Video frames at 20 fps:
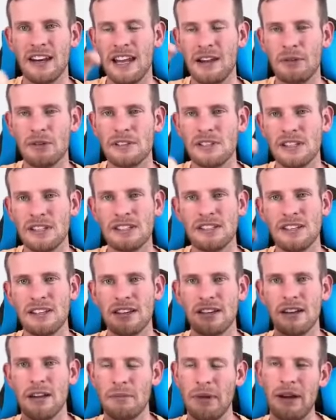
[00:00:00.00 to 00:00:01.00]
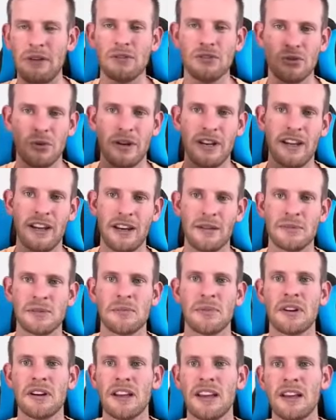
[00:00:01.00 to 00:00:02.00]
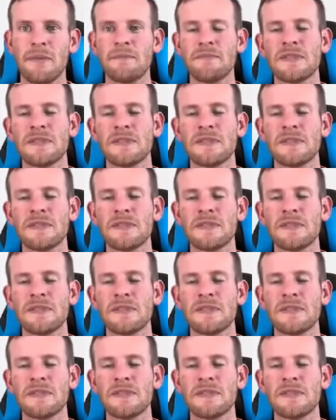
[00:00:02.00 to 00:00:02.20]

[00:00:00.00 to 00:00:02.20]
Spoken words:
I was listing about 20 items per day.